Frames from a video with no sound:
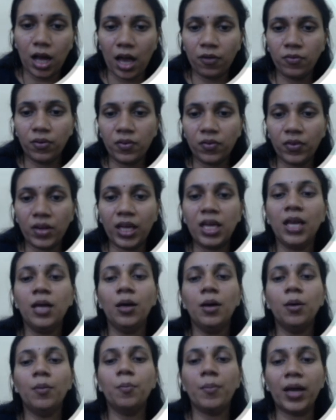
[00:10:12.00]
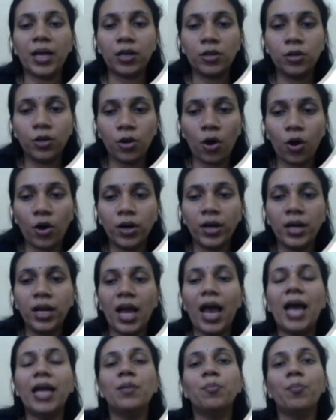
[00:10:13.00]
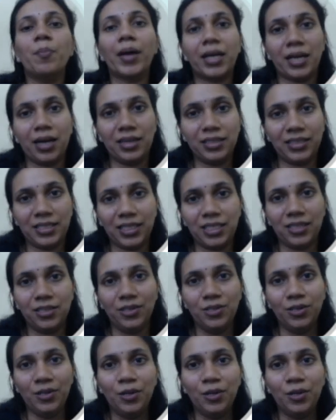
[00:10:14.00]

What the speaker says: Avery, McLeod and McCarthy.